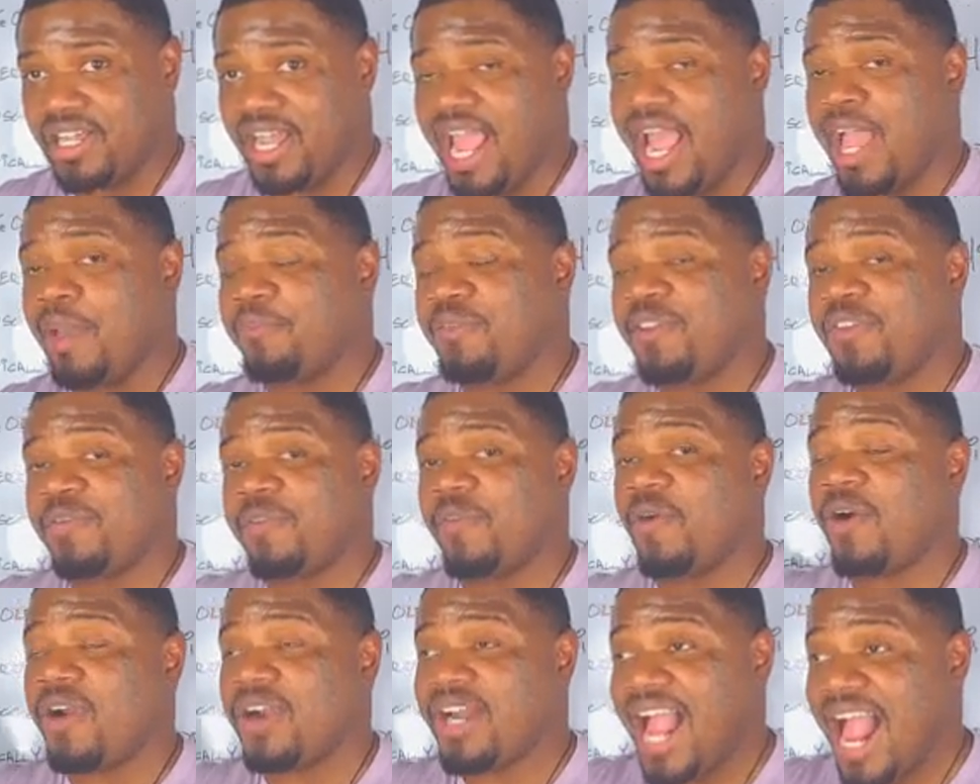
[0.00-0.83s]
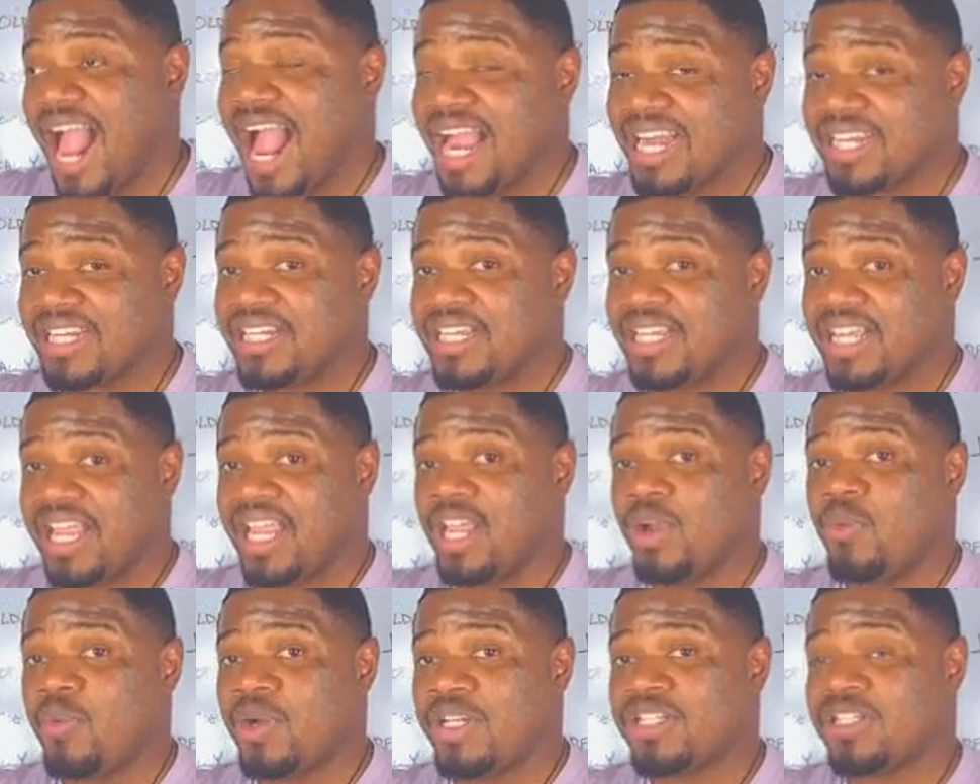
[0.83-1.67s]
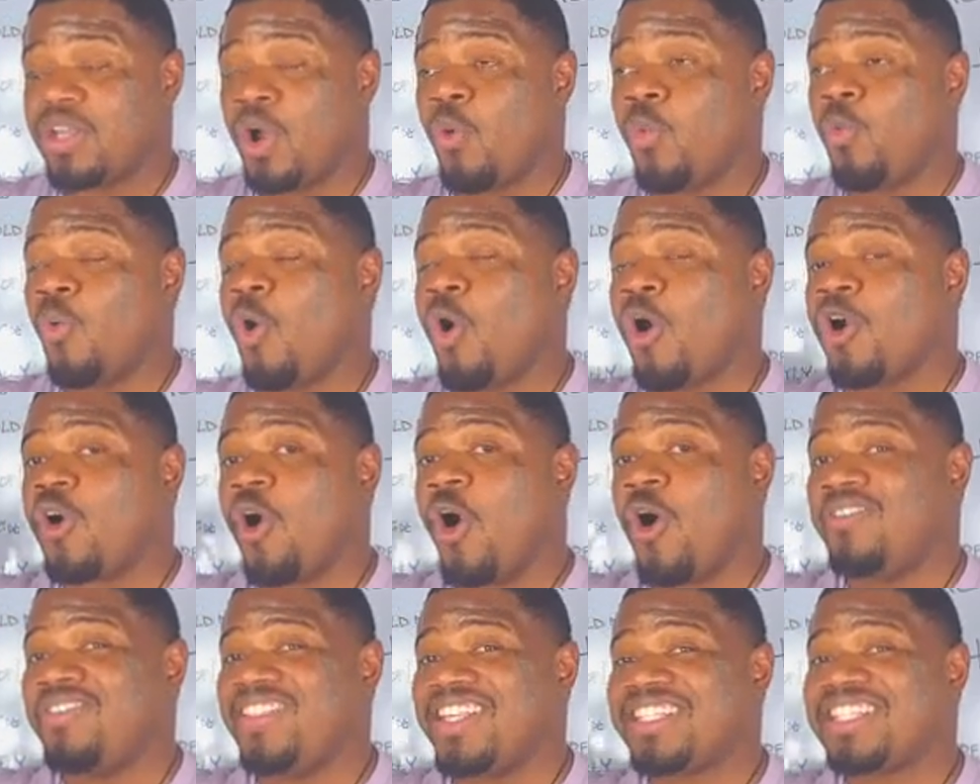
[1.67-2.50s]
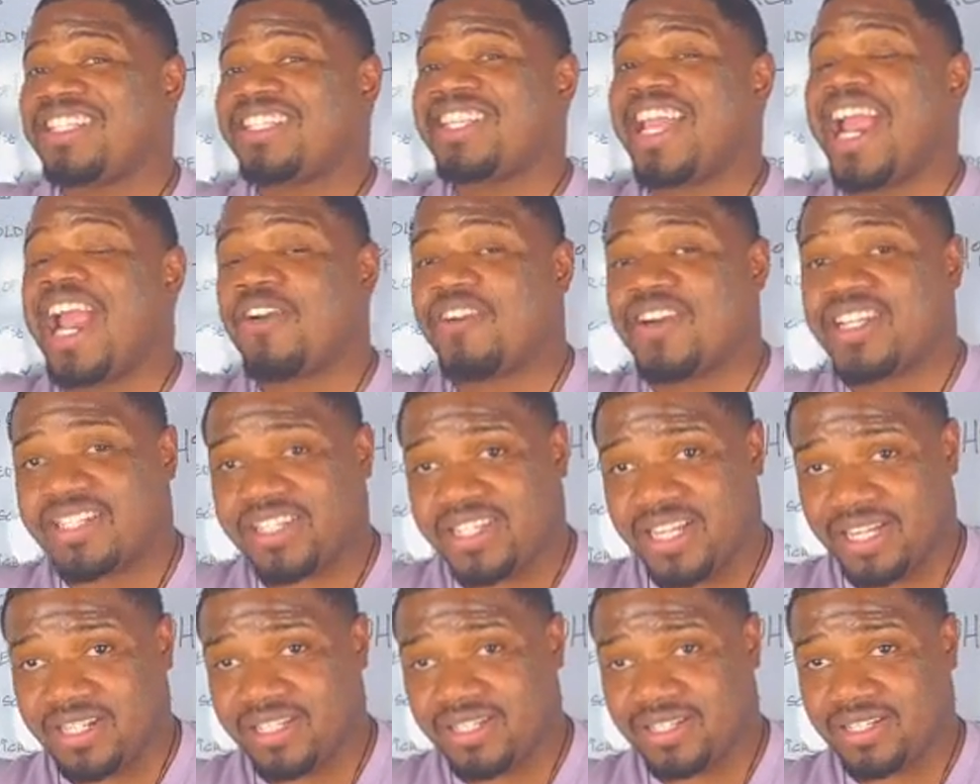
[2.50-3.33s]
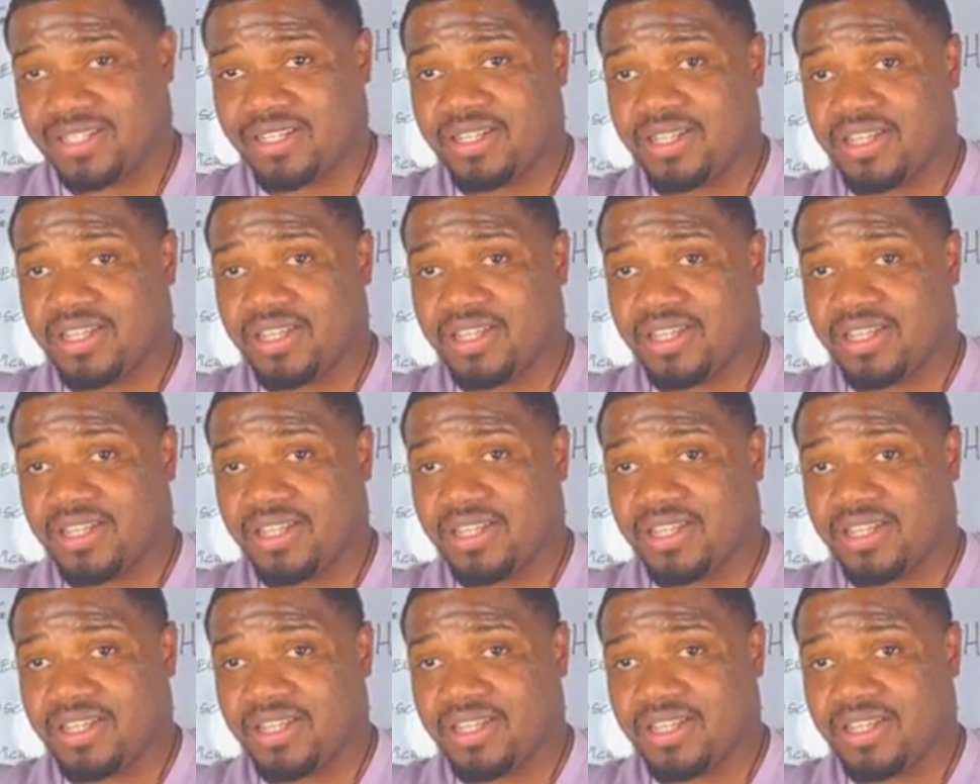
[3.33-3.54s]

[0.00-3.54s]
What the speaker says: And before that, it was a war on the Saracens,